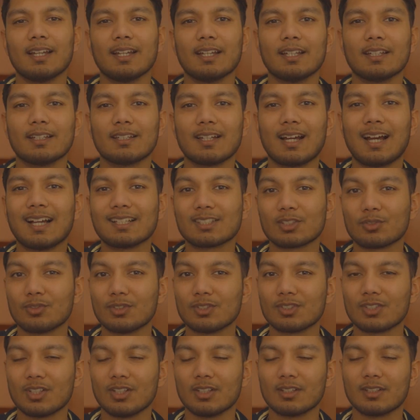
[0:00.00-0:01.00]
And as a
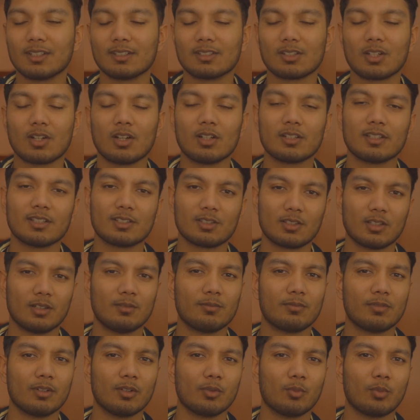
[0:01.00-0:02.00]
result, there's a lot of
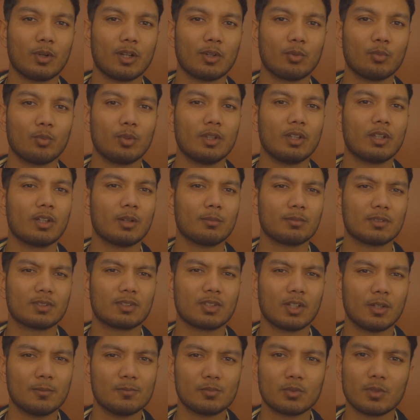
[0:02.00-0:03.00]
discomfort when we come to
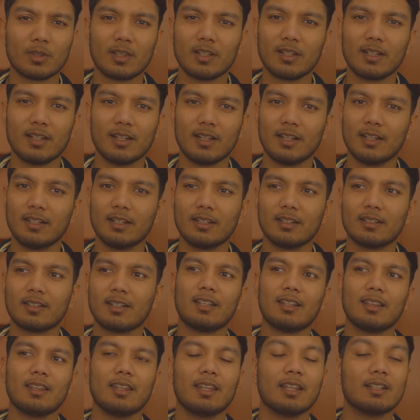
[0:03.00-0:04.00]
terms with it and
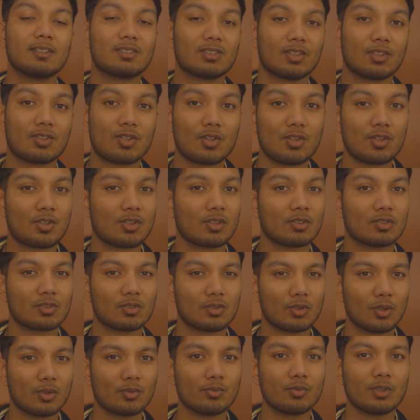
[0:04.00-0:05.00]
the institutions
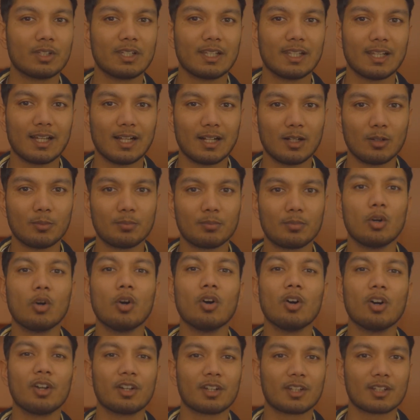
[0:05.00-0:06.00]
don't really help
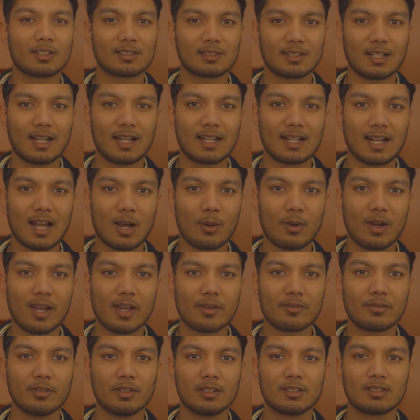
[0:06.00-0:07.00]
or understand our
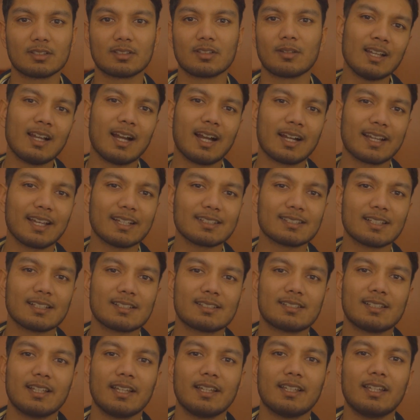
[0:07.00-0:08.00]
efforts. I guess I'd
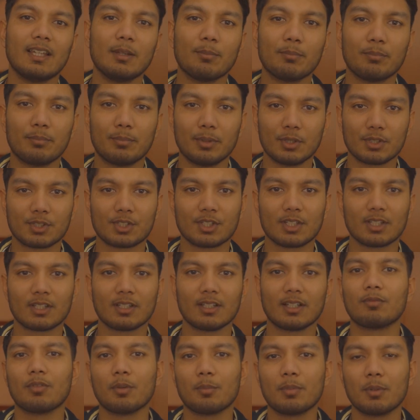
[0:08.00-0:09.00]
say keep
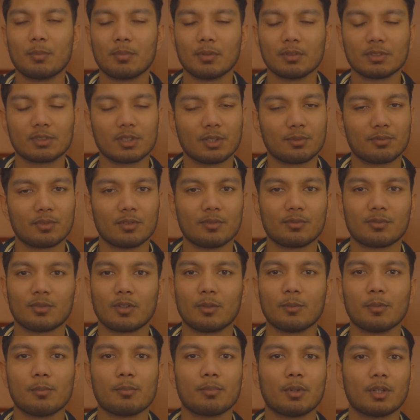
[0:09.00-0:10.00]
pushing for people suffering
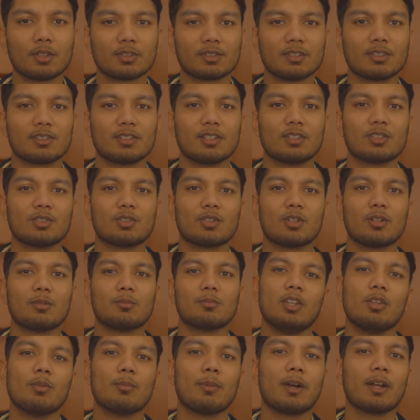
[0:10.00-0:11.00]
from imposter syndrome.
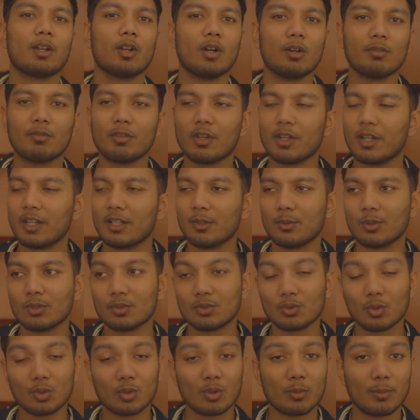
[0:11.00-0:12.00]
You might not have heard anyone
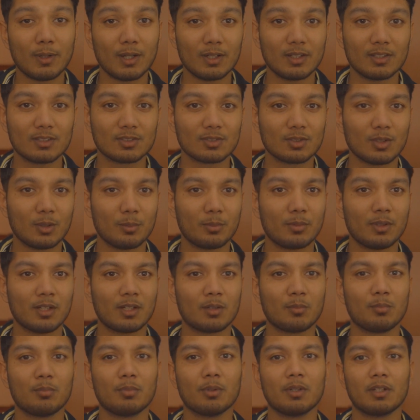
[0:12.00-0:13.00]
talk about this
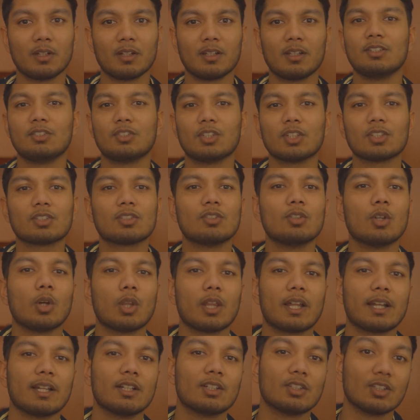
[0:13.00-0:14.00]
topic, but just know
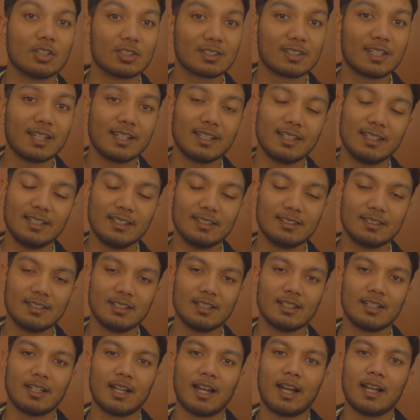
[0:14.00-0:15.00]
that it does get
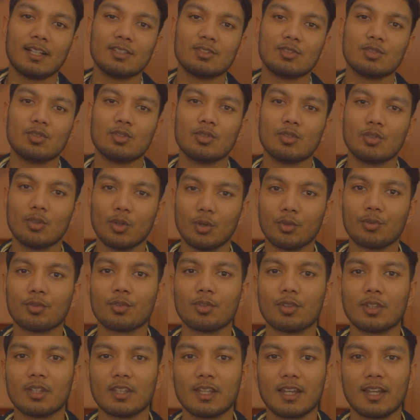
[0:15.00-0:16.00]
easier as you go
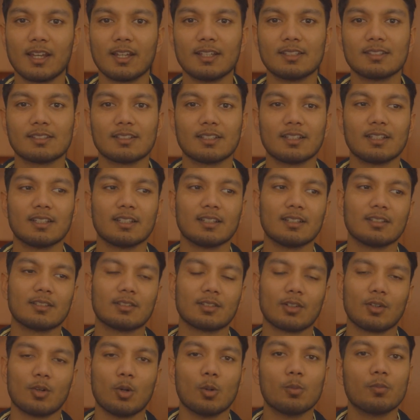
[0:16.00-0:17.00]
through the years and
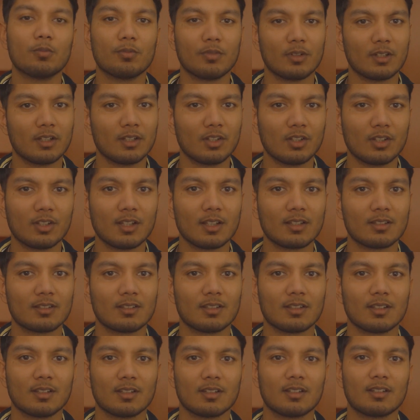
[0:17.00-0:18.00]
hopefully you get
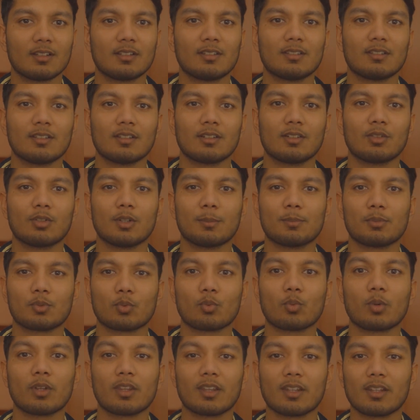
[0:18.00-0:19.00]
to grips
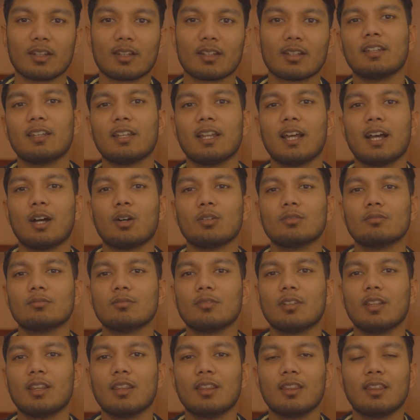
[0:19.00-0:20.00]
with it. Now,
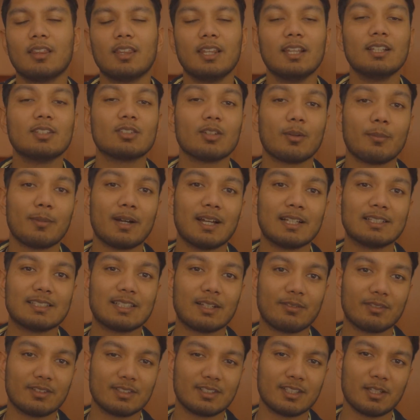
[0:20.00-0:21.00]
these are my
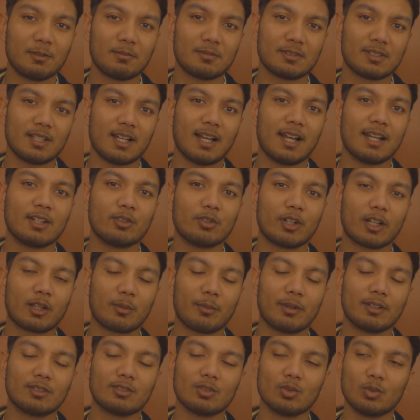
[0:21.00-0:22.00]
7 tips that I'd
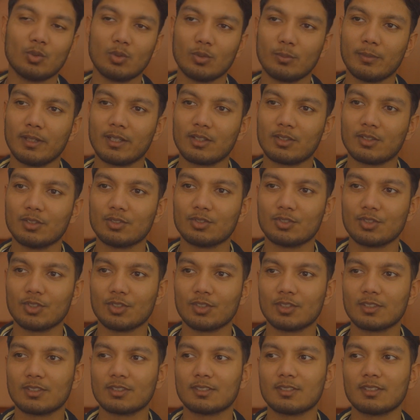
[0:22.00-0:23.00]
recommend to all medical
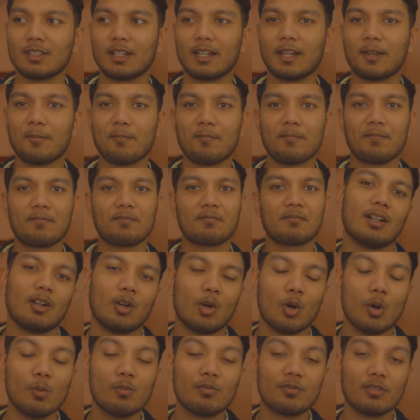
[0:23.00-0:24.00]
students.
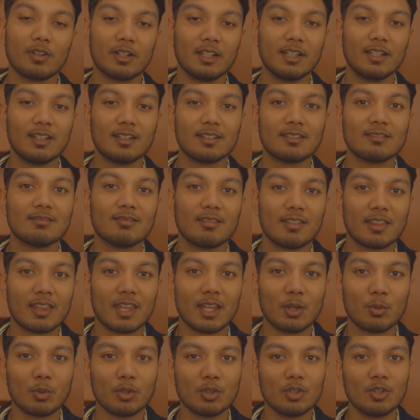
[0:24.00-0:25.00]
Hopefully
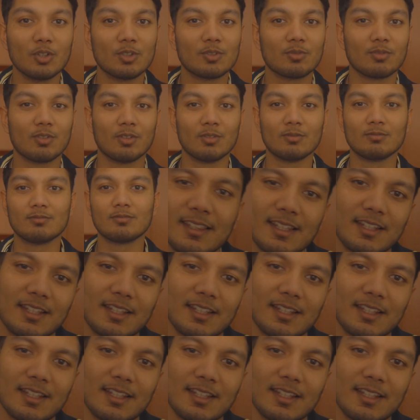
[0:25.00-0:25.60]
they were useful.